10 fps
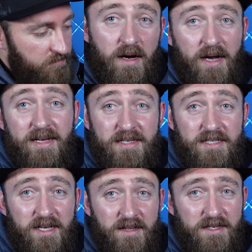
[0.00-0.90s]
I hate to
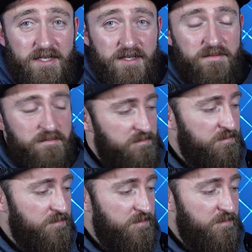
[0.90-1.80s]
say this,
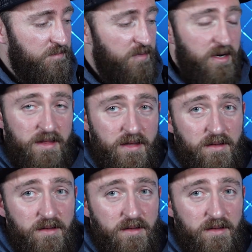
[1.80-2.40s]
but I think